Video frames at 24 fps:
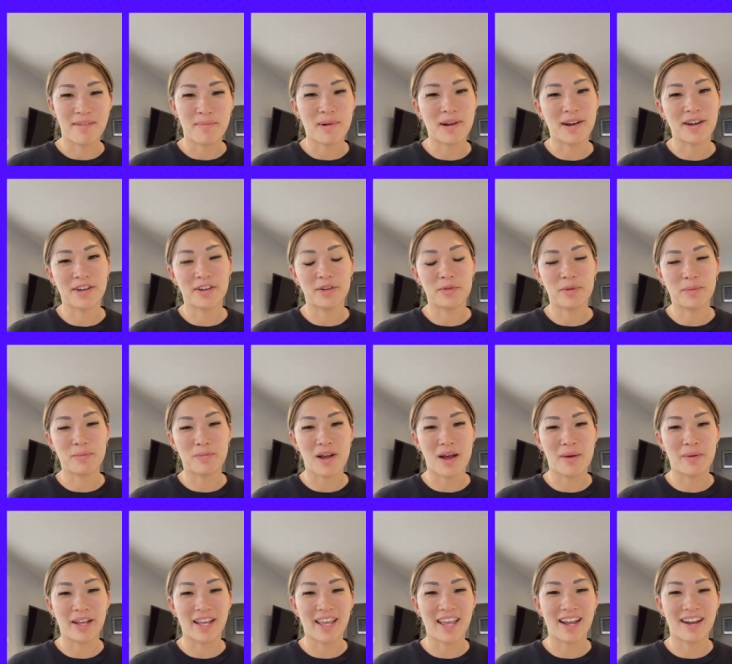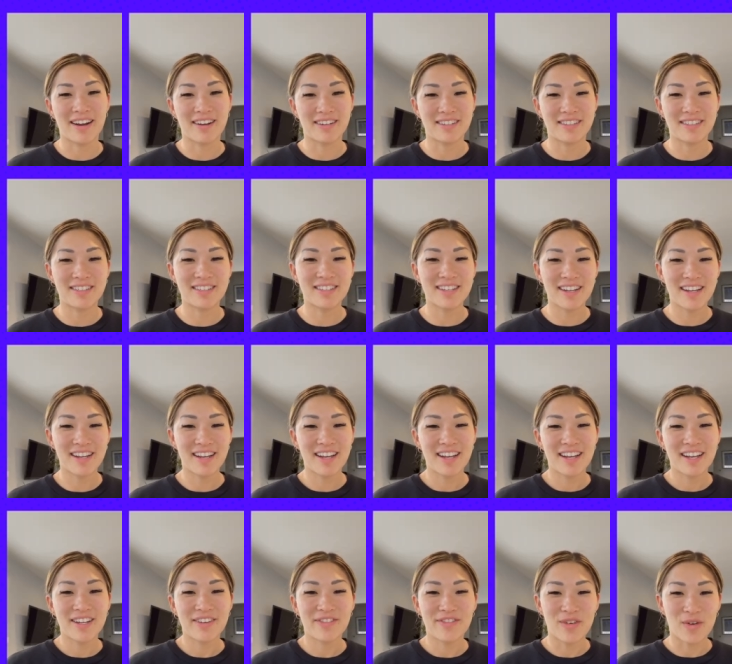I partnered with Broadway Cares
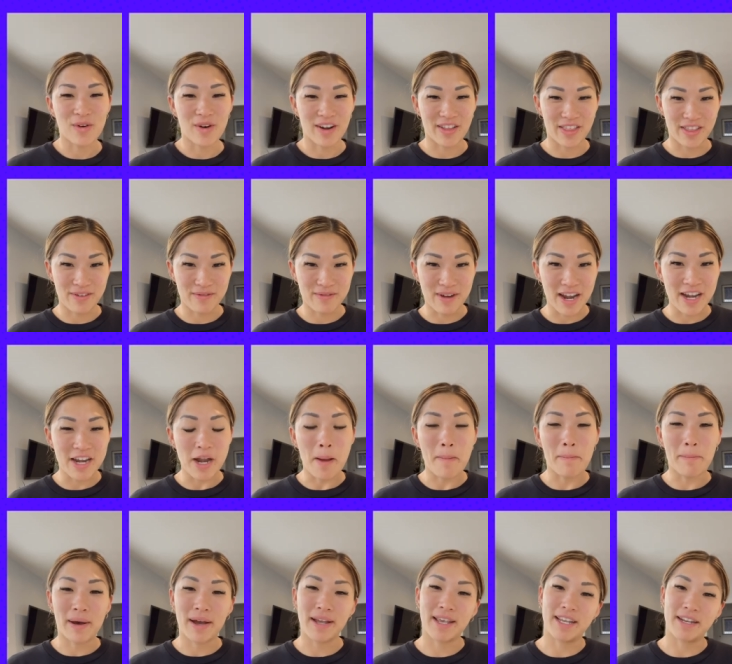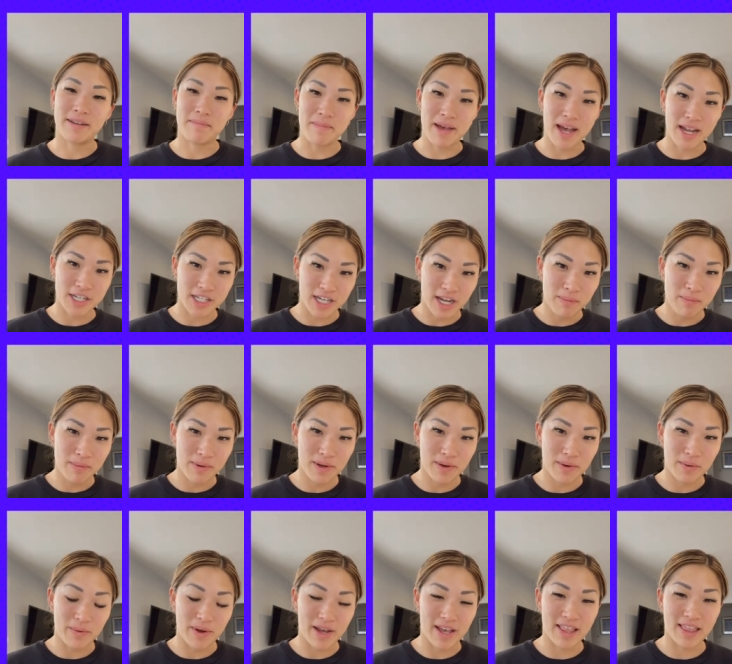for the Red Bucket matchup
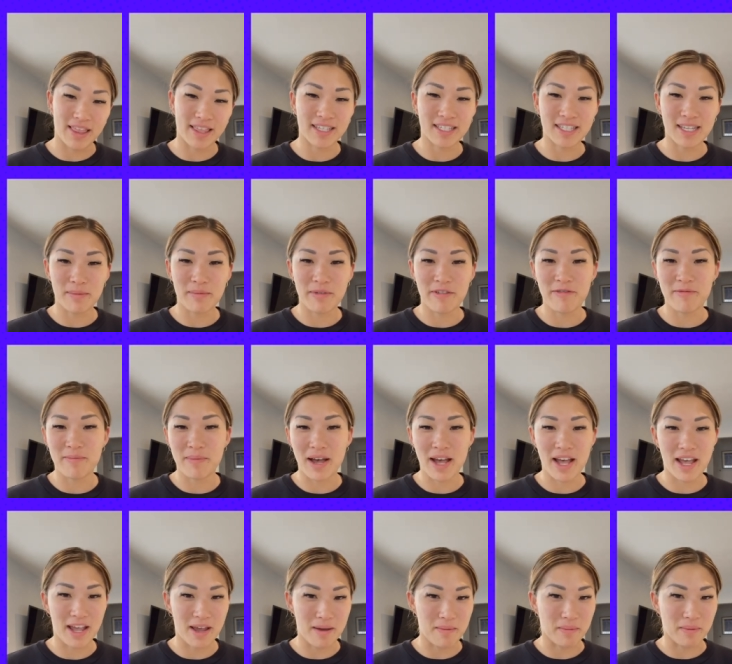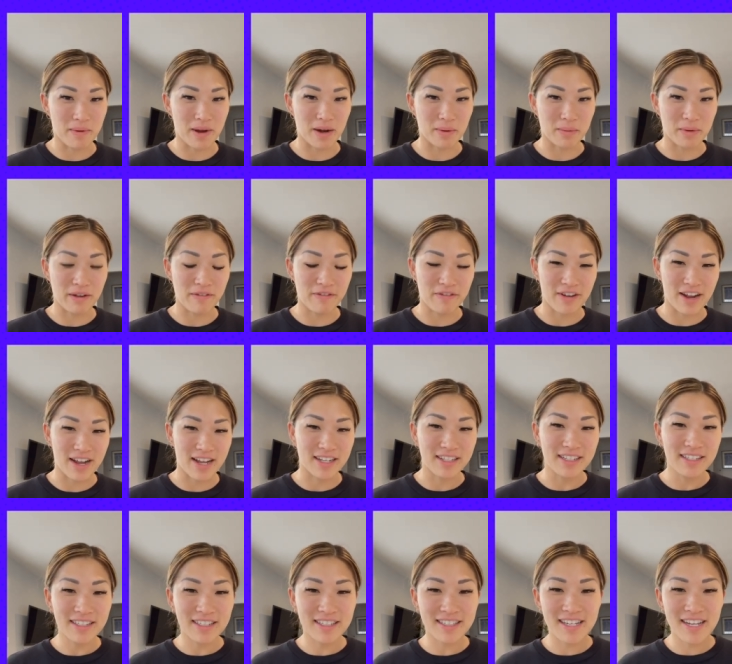with some of my Broadway
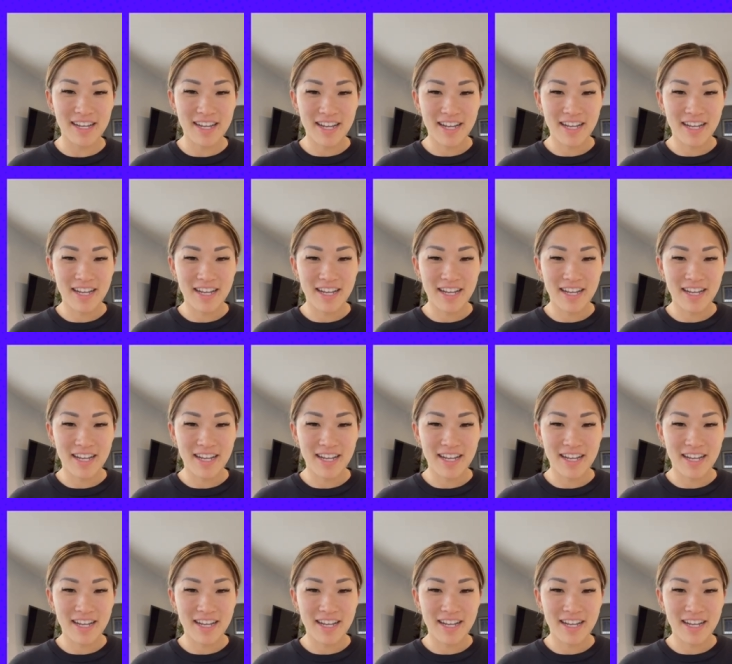friends.